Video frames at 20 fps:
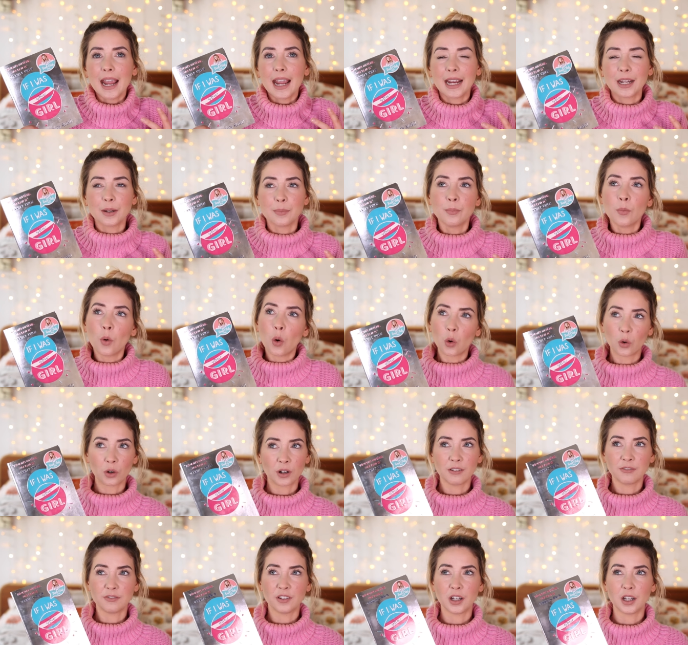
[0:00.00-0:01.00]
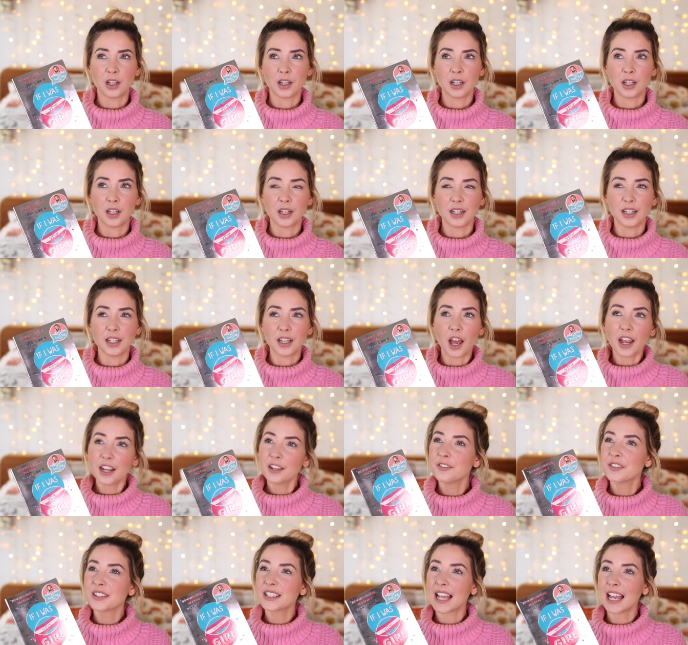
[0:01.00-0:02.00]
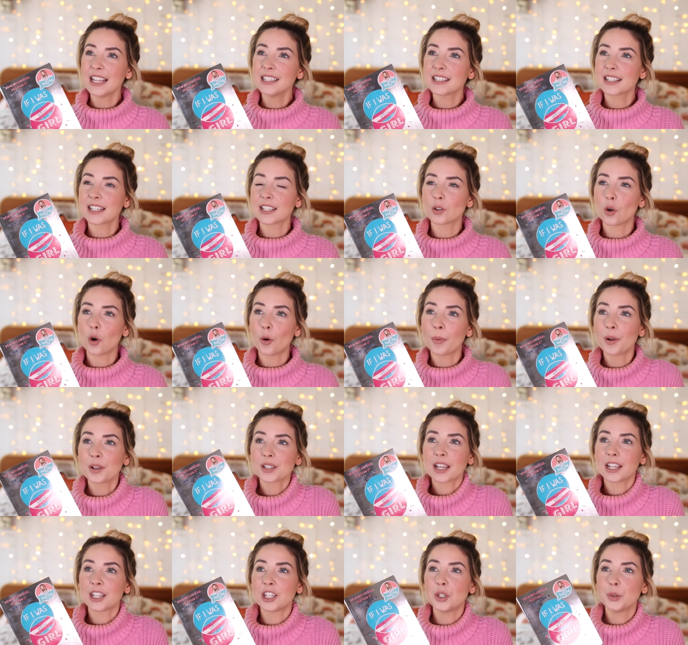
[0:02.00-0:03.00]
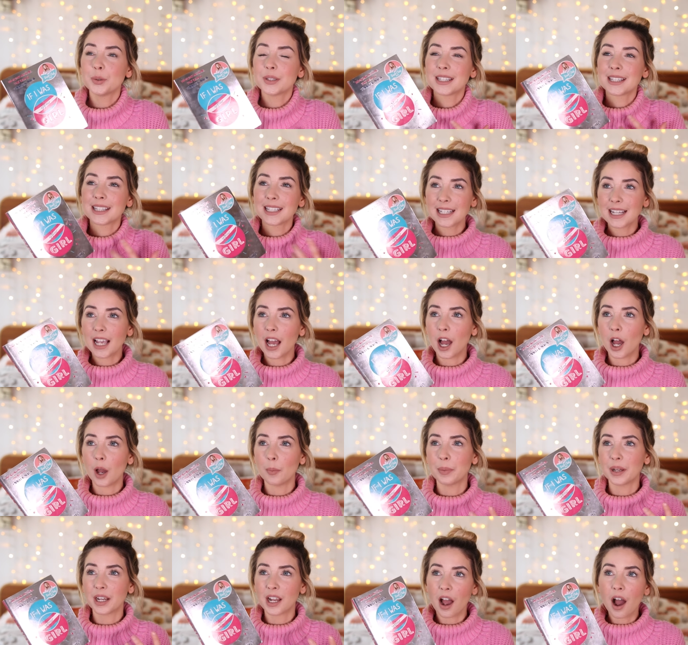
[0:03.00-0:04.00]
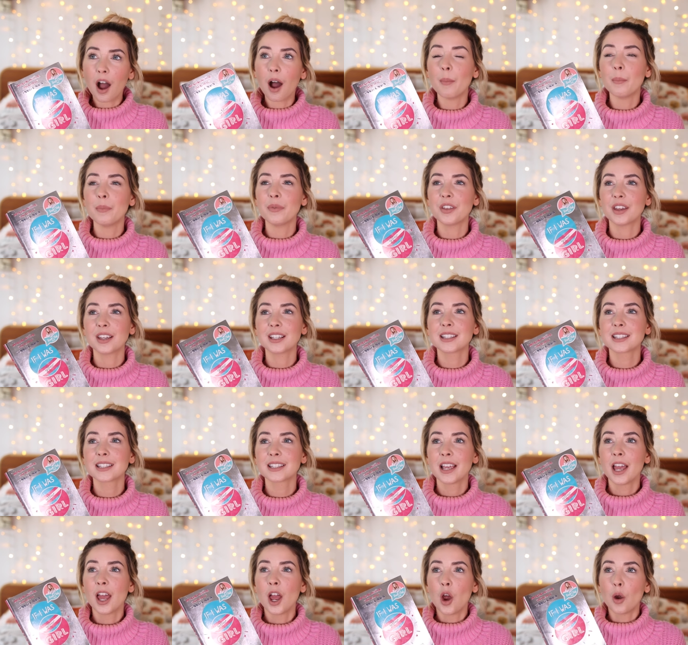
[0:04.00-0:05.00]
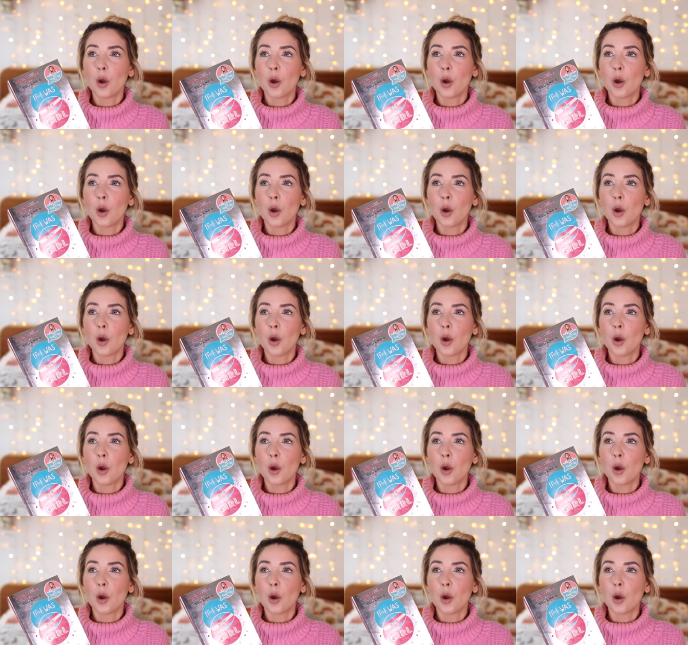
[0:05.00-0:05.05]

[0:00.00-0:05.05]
in more of a life sense. It's almost like you see her become this